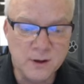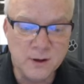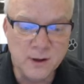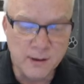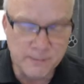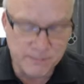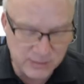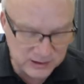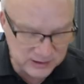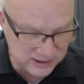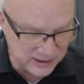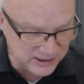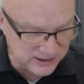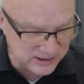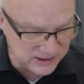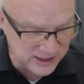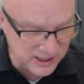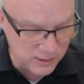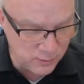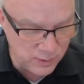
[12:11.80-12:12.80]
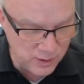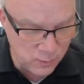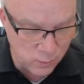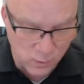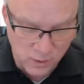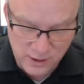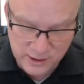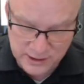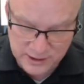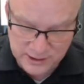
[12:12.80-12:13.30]
But let's say we
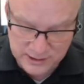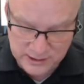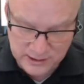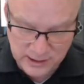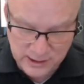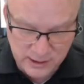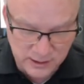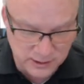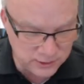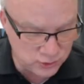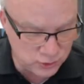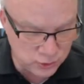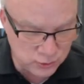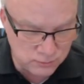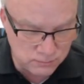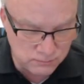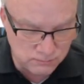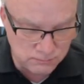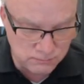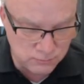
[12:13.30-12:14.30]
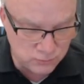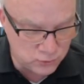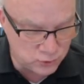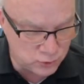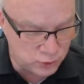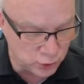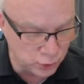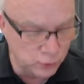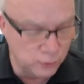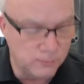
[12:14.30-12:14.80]
wanted
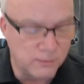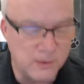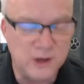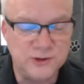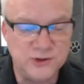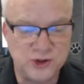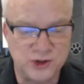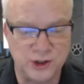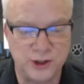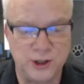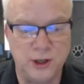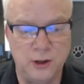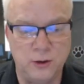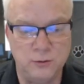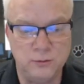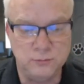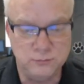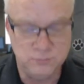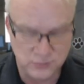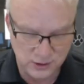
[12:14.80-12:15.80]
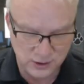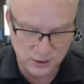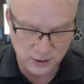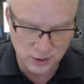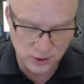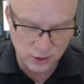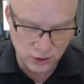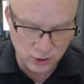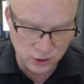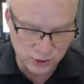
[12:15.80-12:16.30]
2 months ago.
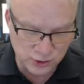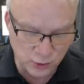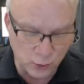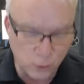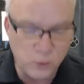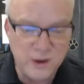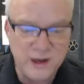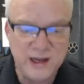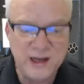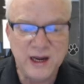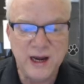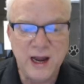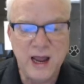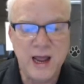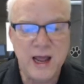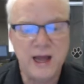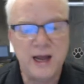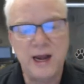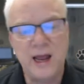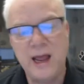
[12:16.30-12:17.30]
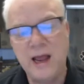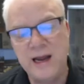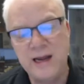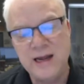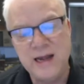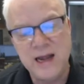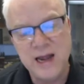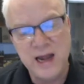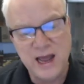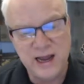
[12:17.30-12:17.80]
So we can add a
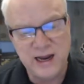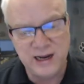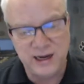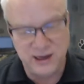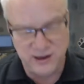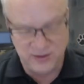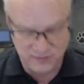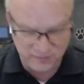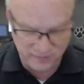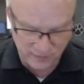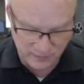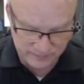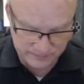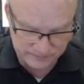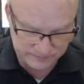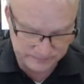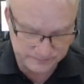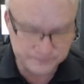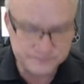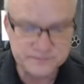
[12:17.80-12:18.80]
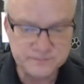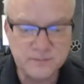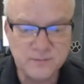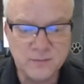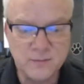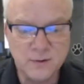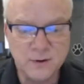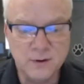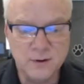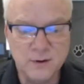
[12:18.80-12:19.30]
negative,
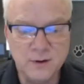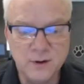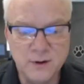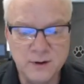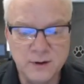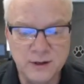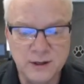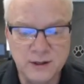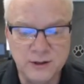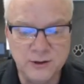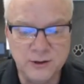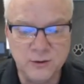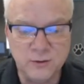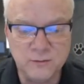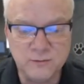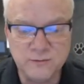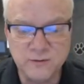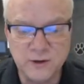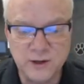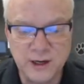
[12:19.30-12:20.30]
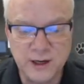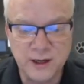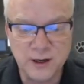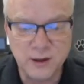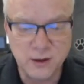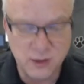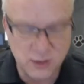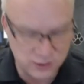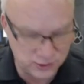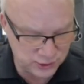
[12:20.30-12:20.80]
and don't forget
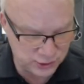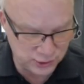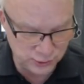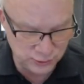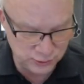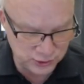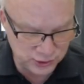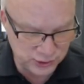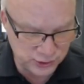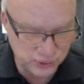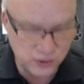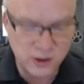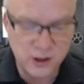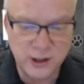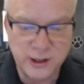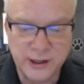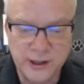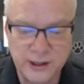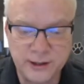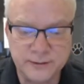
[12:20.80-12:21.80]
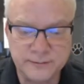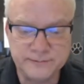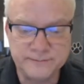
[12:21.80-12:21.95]
our toString.